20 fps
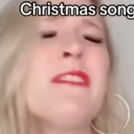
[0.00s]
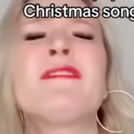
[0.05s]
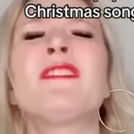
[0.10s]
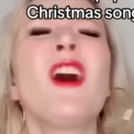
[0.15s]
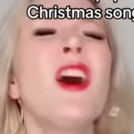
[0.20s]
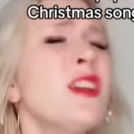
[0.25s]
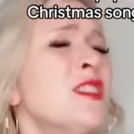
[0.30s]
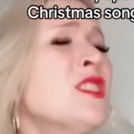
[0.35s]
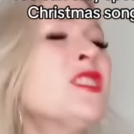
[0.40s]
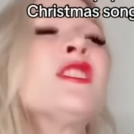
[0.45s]

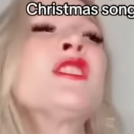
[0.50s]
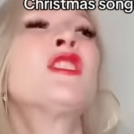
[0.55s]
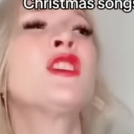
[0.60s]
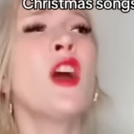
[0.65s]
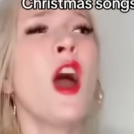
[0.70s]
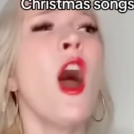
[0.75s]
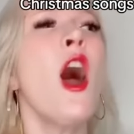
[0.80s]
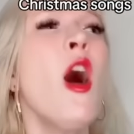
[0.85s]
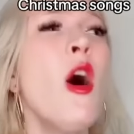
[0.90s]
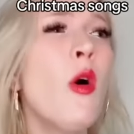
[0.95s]
got to
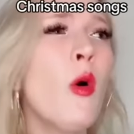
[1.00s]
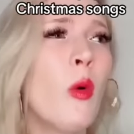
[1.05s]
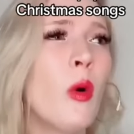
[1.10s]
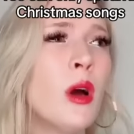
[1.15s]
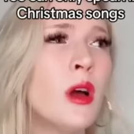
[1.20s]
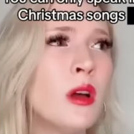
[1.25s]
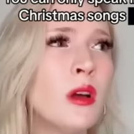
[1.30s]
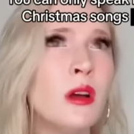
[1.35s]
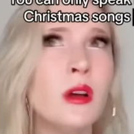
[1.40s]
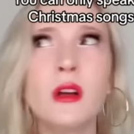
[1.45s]
go.
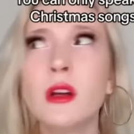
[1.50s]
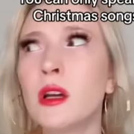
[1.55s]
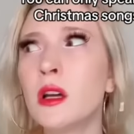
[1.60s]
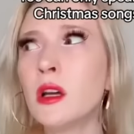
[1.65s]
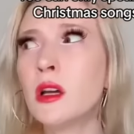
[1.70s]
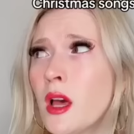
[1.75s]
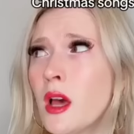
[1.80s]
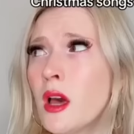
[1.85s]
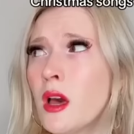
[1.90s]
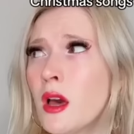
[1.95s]

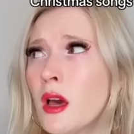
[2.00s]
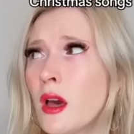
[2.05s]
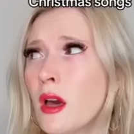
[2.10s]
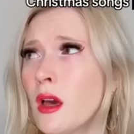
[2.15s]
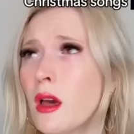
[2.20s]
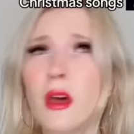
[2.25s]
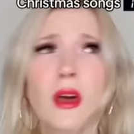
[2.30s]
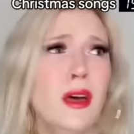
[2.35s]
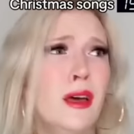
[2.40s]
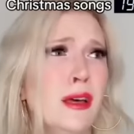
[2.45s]

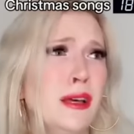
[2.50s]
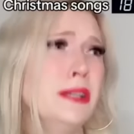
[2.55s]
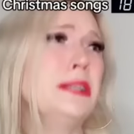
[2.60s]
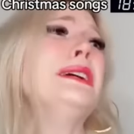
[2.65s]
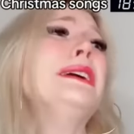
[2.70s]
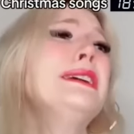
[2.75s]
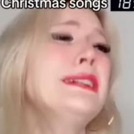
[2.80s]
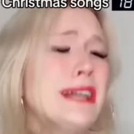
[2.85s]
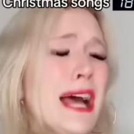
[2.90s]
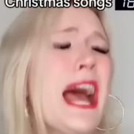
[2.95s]

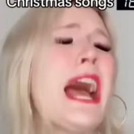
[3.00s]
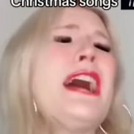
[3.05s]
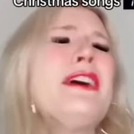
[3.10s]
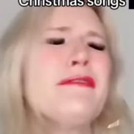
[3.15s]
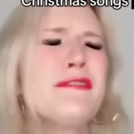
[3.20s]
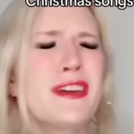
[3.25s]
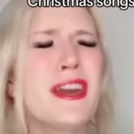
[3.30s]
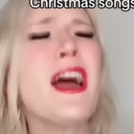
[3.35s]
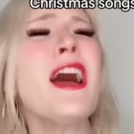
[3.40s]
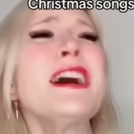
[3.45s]
I've
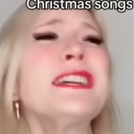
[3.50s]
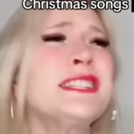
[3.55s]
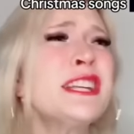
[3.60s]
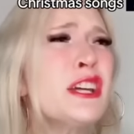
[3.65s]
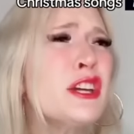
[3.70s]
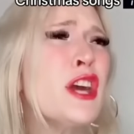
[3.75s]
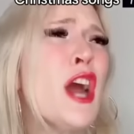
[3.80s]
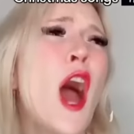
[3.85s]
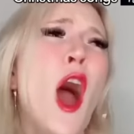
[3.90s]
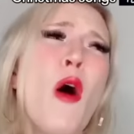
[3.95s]
got to
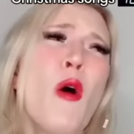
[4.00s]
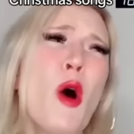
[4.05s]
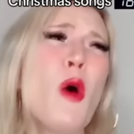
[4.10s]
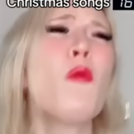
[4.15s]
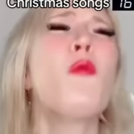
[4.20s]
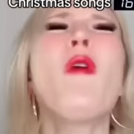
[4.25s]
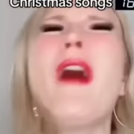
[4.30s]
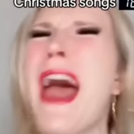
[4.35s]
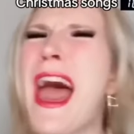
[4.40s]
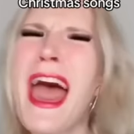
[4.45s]
go
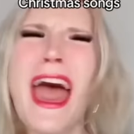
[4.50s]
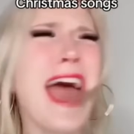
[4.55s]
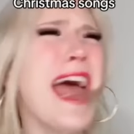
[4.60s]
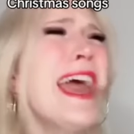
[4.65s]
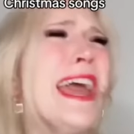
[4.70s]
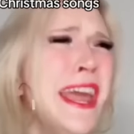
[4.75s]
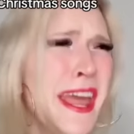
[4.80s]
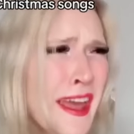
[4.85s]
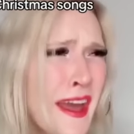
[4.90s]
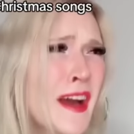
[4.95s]

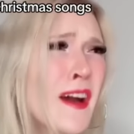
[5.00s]
away.